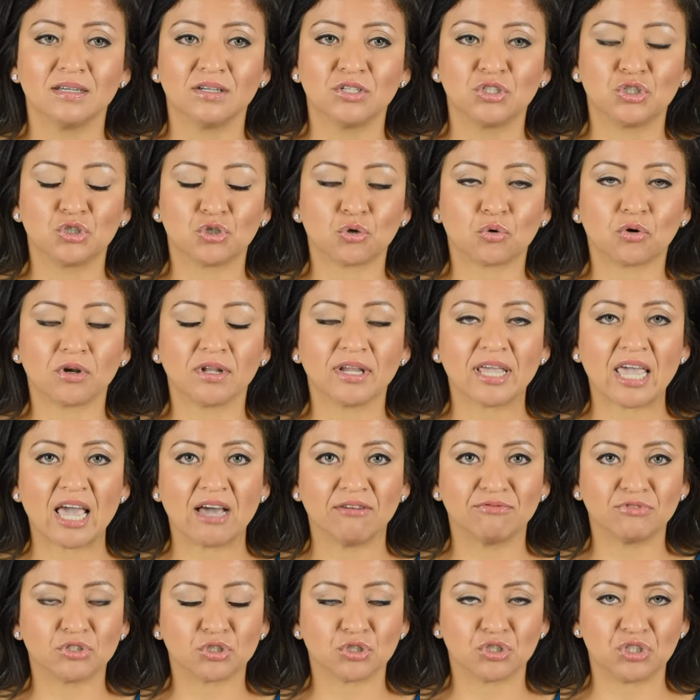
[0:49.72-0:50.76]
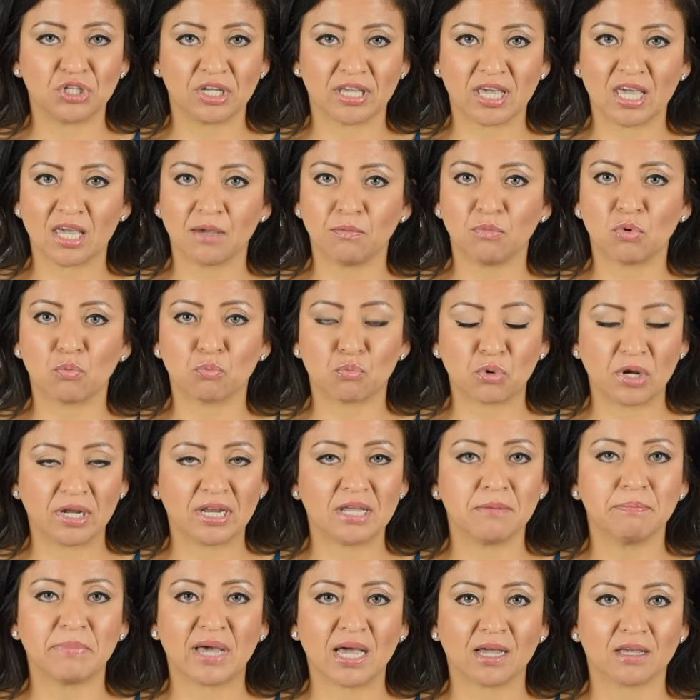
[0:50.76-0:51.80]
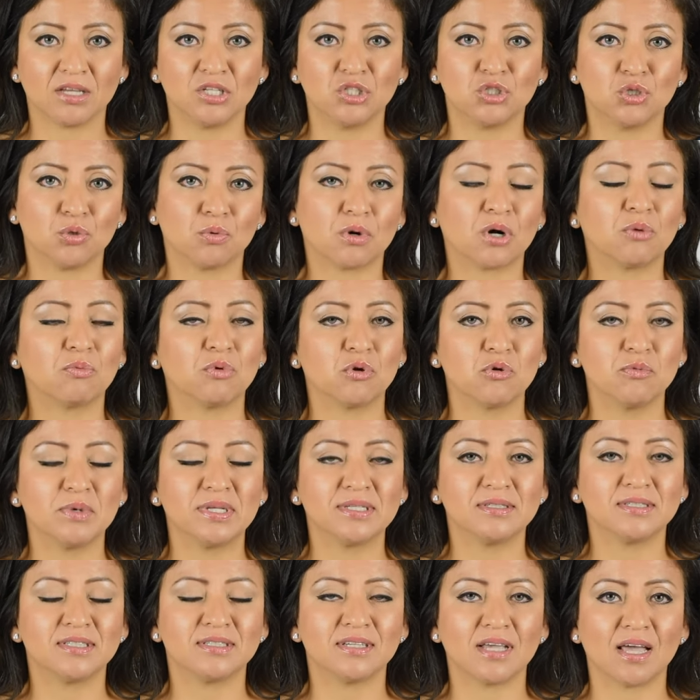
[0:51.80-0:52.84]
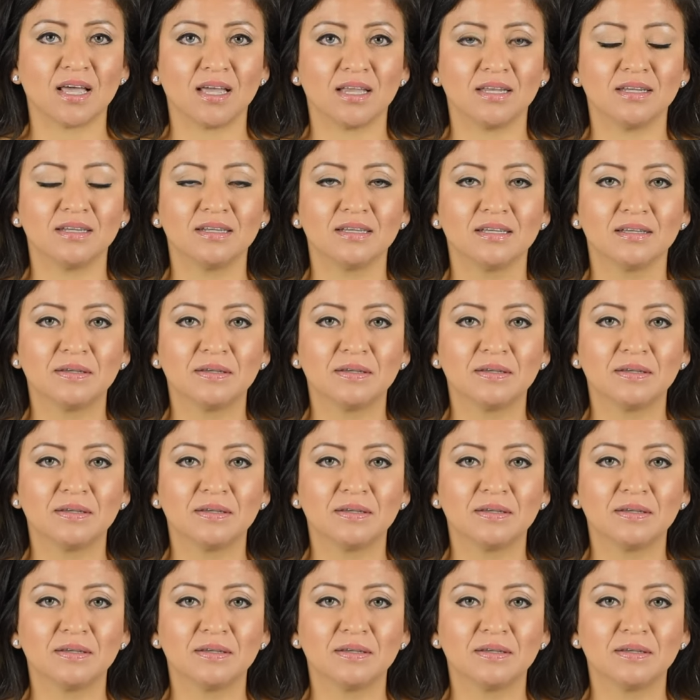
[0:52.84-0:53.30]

Shortly after, she came running back into our room and said,